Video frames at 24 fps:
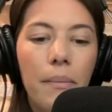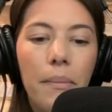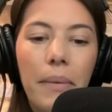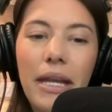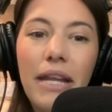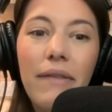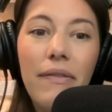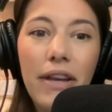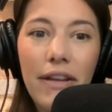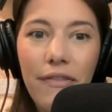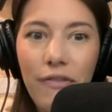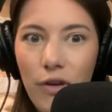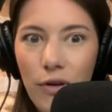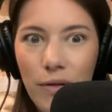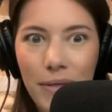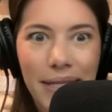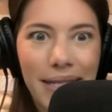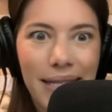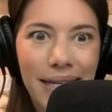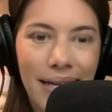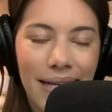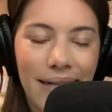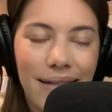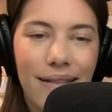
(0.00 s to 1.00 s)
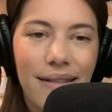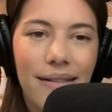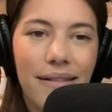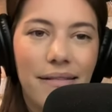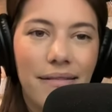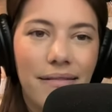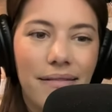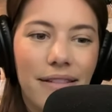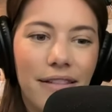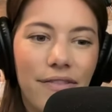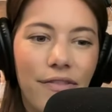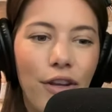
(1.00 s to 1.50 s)
But even if you're sick,
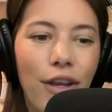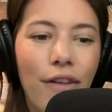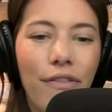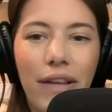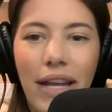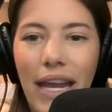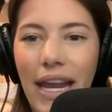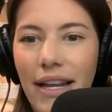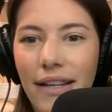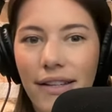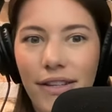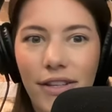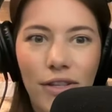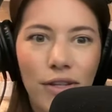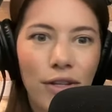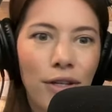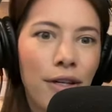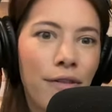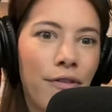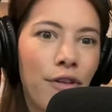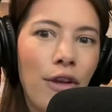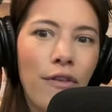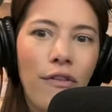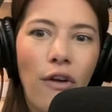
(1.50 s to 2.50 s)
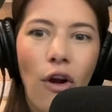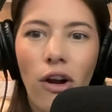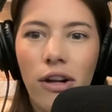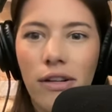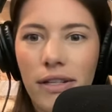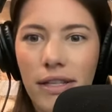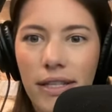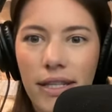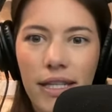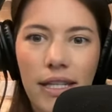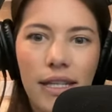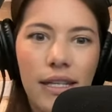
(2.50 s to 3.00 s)
if you have cancer, if you have
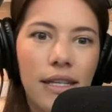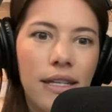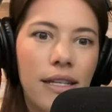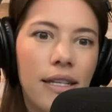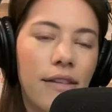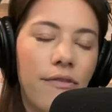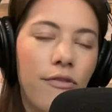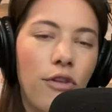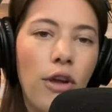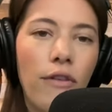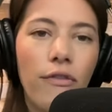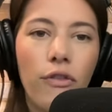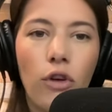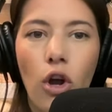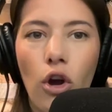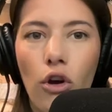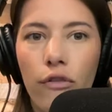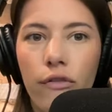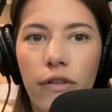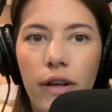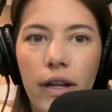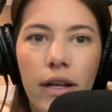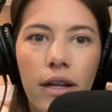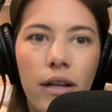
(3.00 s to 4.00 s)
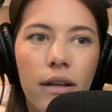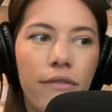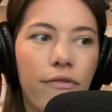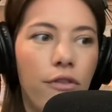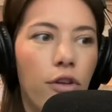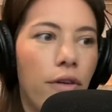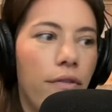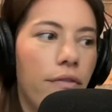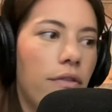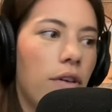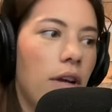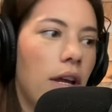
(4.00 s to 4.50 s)
heart disease, if you have COVID, if
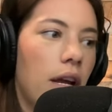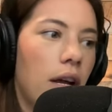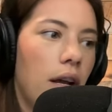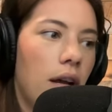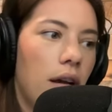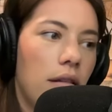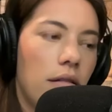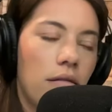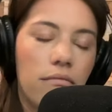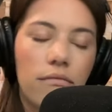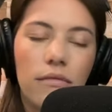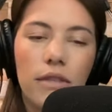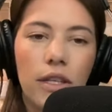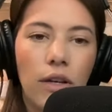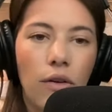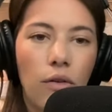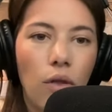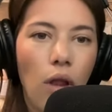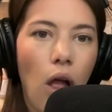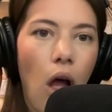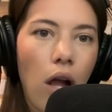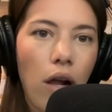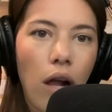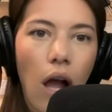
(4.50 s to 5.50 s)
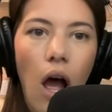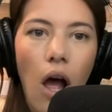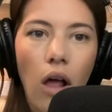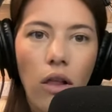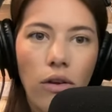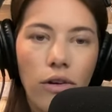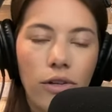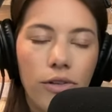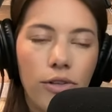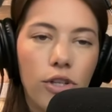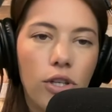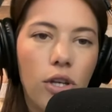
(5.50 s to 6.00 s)
you have, you know, long
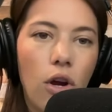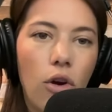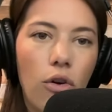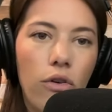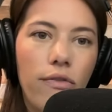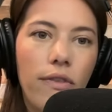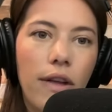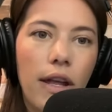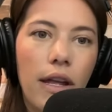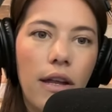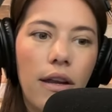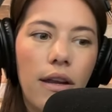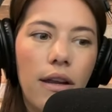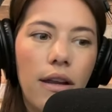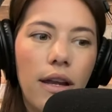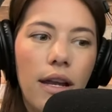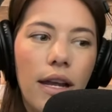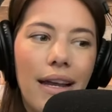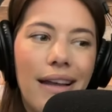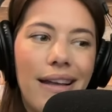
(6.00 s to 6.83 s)
haulers COVID,